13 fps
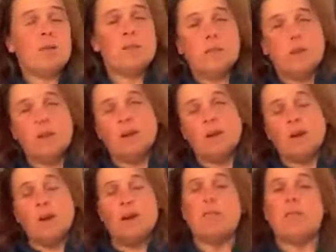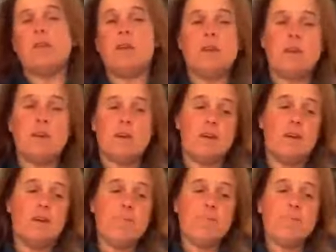I think I think
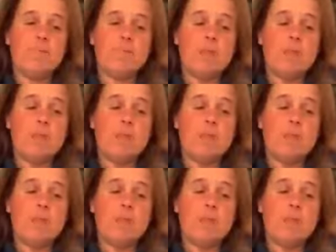um,